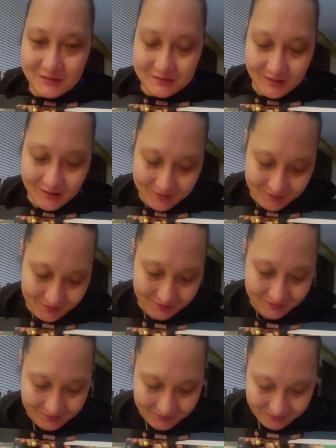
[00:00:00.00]
Titanic.
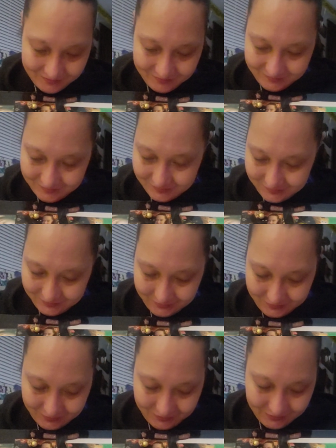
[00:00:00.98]

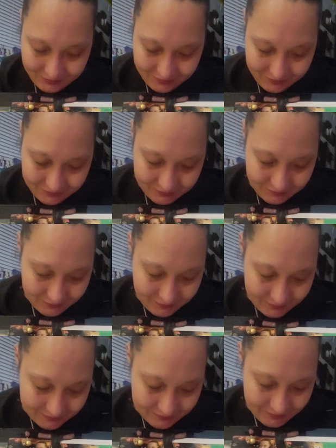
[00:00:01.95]
And
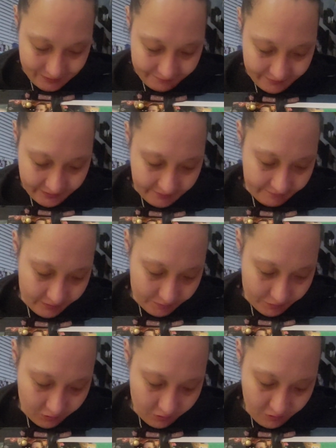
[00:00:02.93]
here I said, never give up
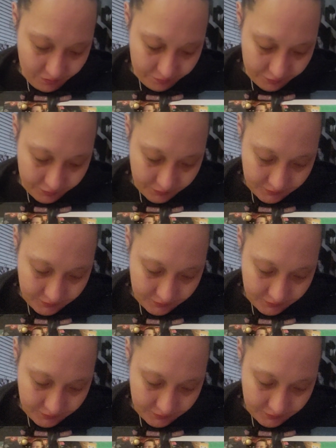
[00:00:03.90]
hope.